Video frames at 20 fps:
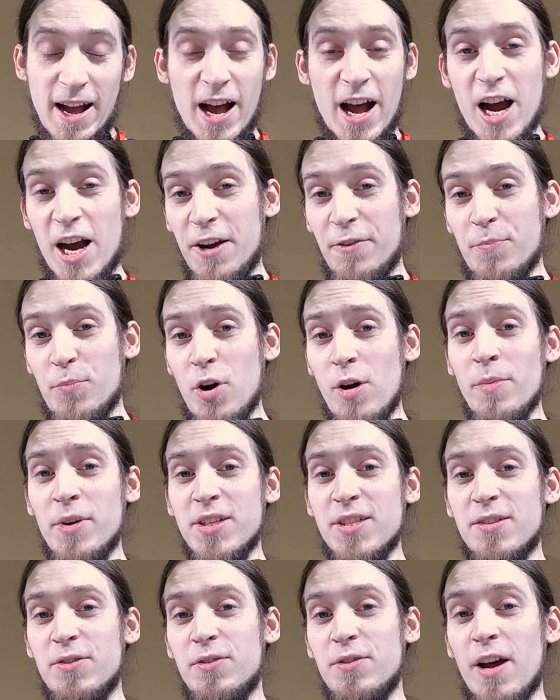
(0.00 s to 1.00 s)
I've
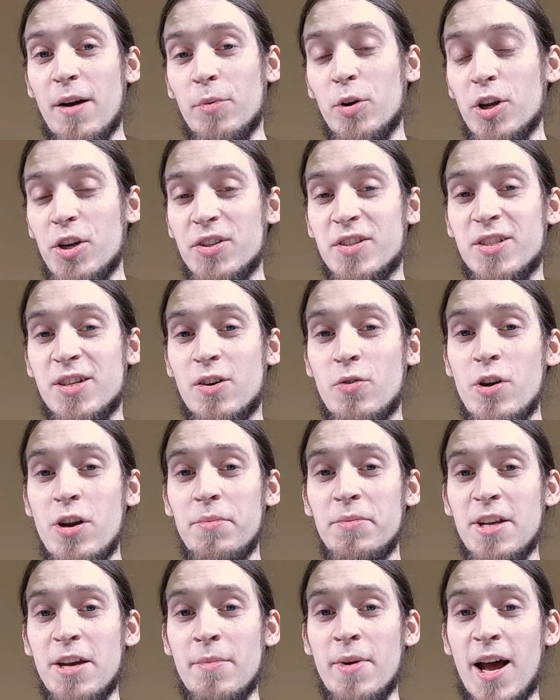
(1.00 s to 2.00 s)
promised I'm gonna
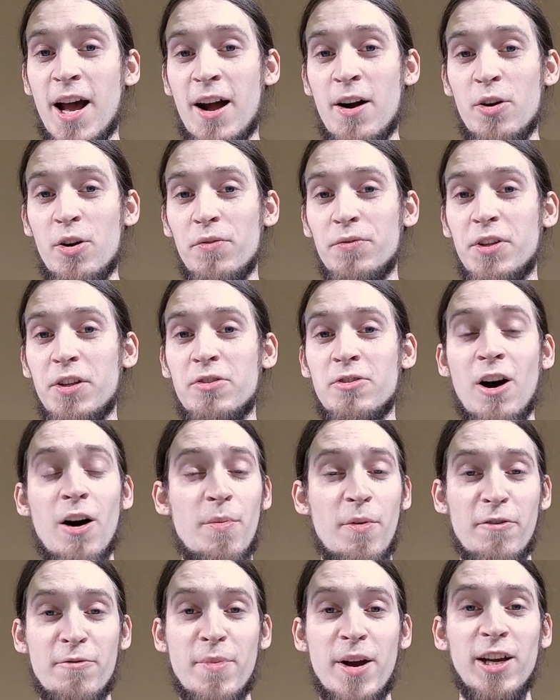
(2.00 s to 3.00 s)
scream them out of the
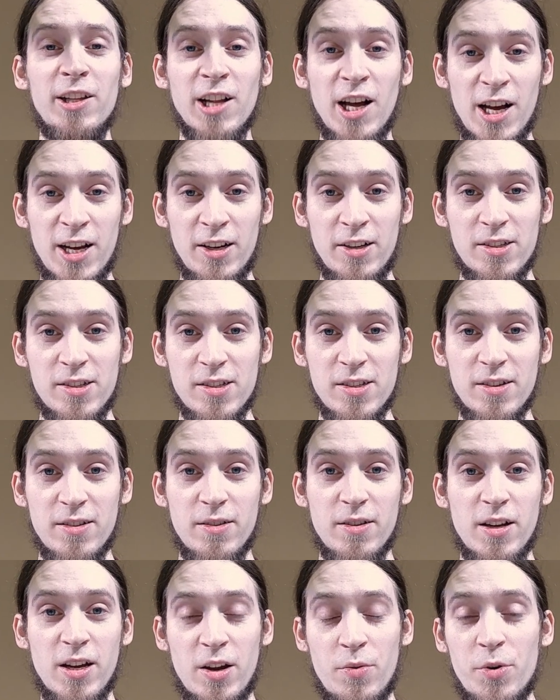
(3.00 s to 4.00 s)
top of my lungs
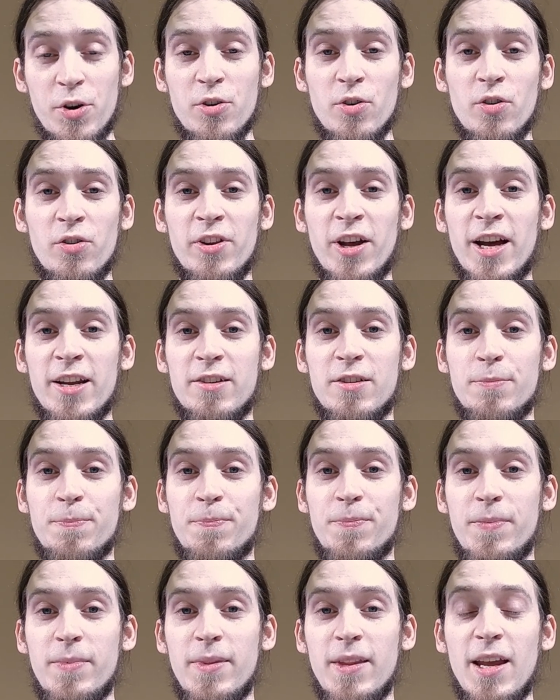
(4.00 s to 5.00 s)
and record that
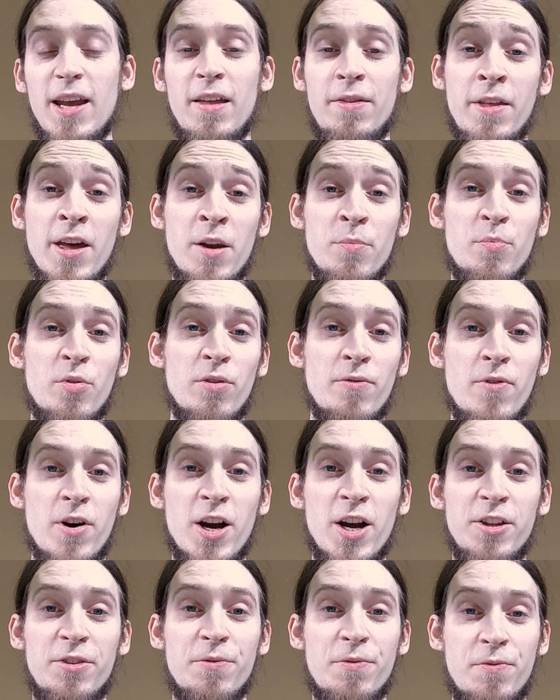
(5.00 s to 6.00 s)
and then
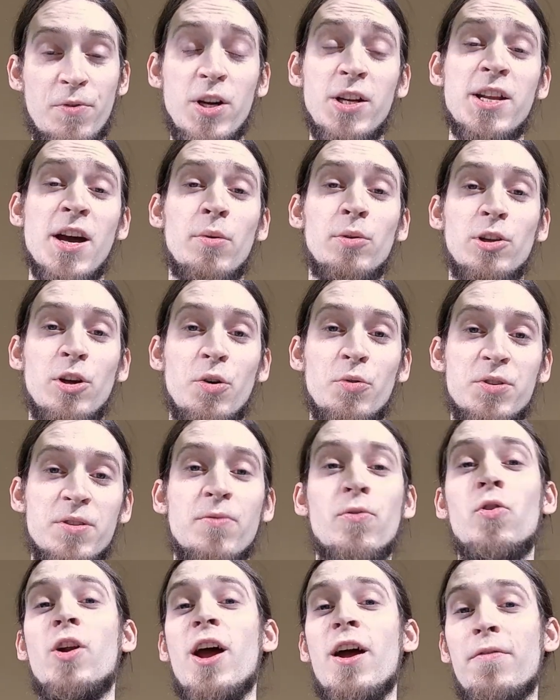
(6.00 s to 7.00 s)
provide free downloads
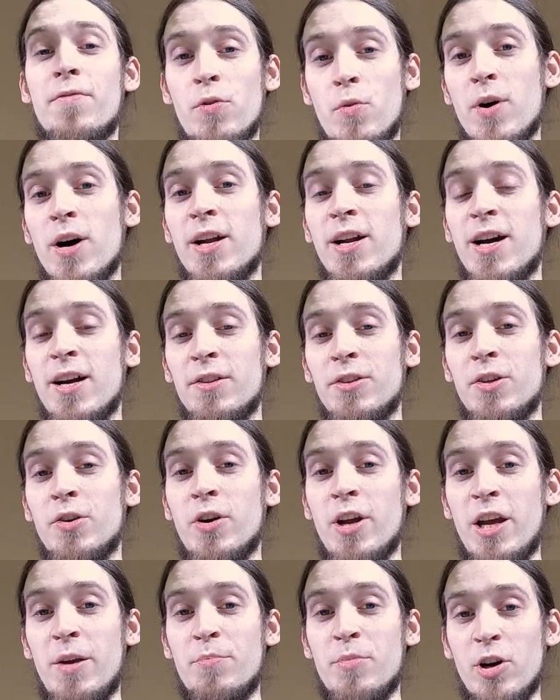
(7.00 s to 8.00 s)
for everyone under
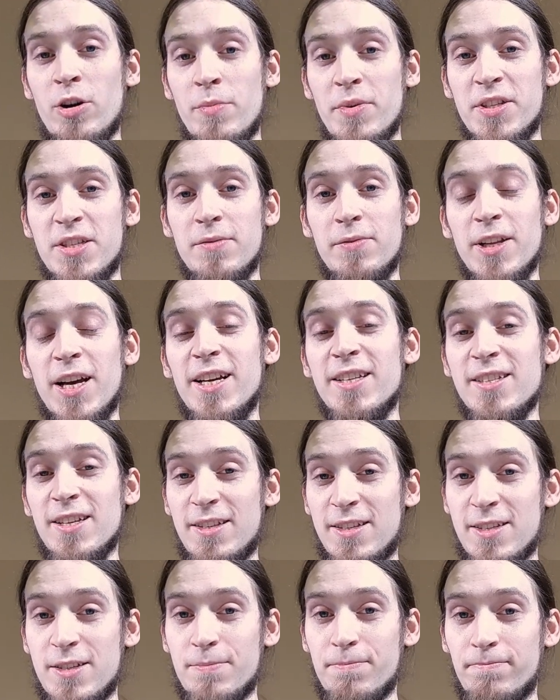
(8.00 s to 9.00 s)
a permissive
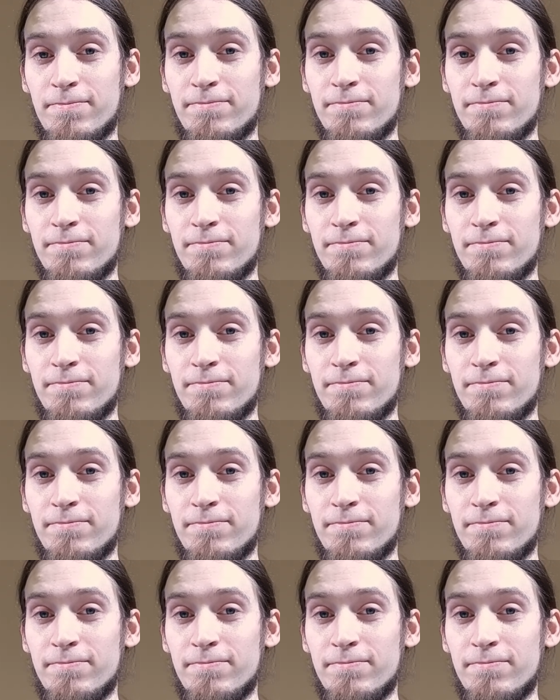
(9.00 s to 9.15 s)
license.